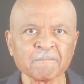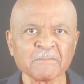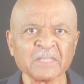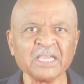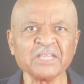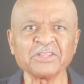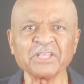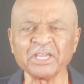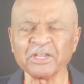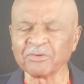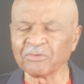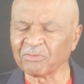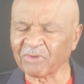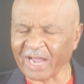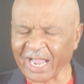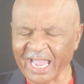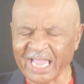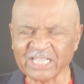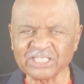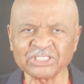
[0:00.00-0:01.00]
He then
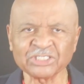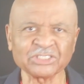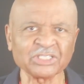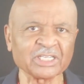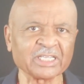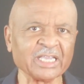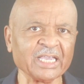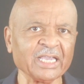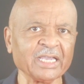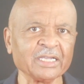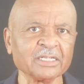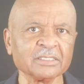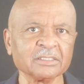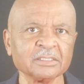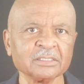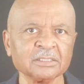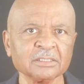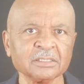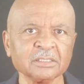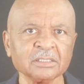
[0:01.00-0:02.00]
rises again
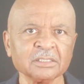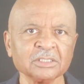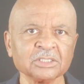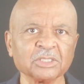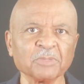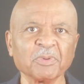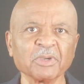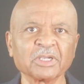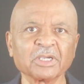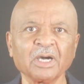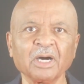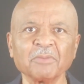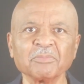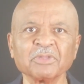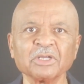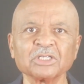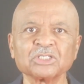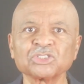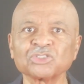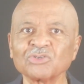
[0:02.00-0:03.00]
to become
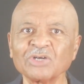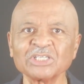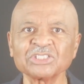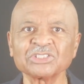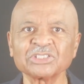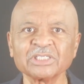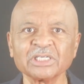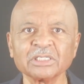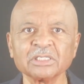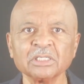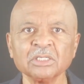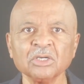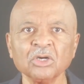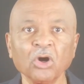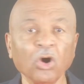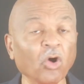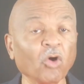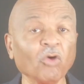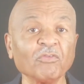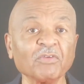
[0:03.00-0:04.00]
the trusted
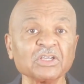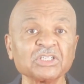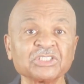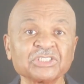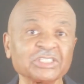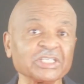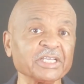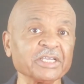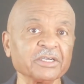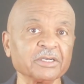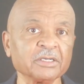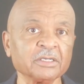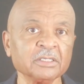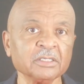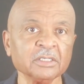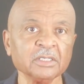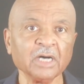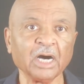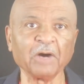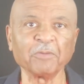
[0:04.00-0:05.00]
overseer
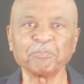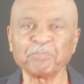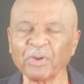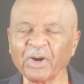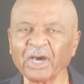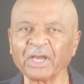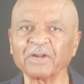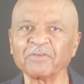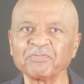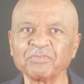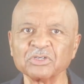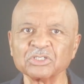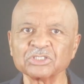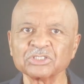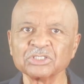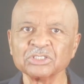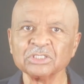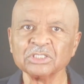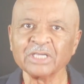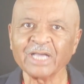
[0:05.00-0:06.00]
of
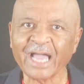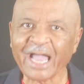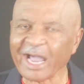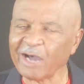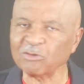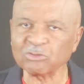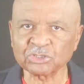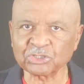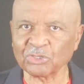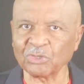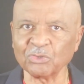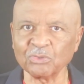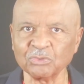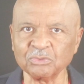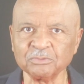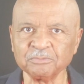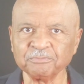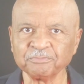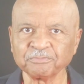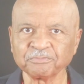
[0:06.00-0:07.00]
Potiphar's
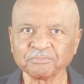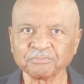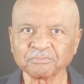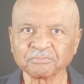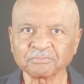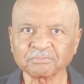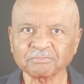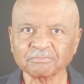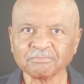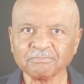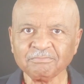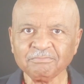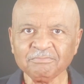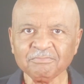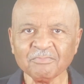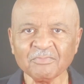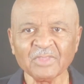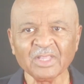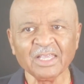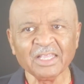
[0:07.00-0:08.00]
household.
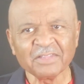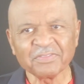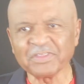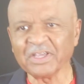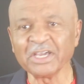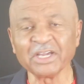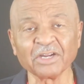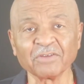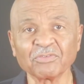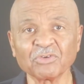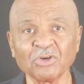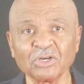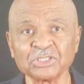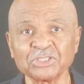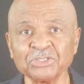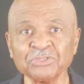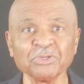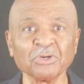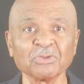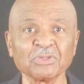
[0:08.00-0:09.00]
Then, of
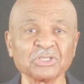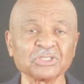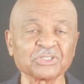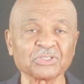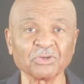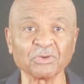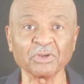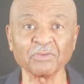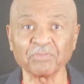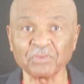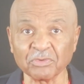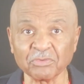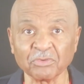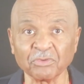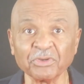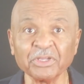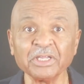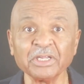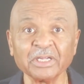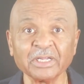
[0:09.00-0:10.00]
course, you know the story if you were
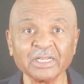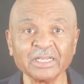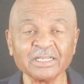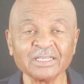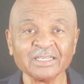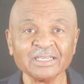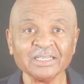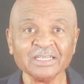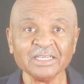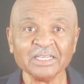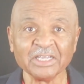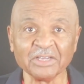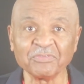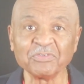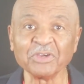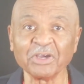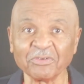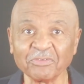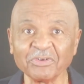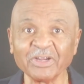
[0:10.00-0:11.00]
reading it.
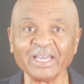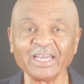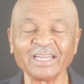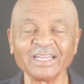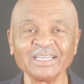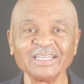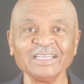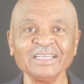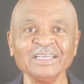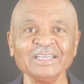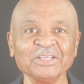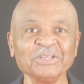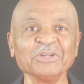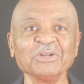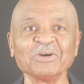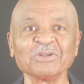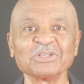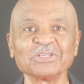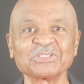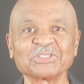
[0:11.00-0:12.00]
If you read it, you
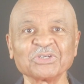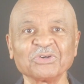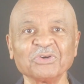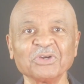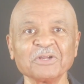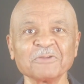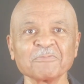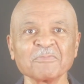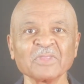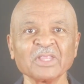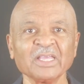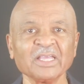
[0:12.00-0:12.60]
know the story.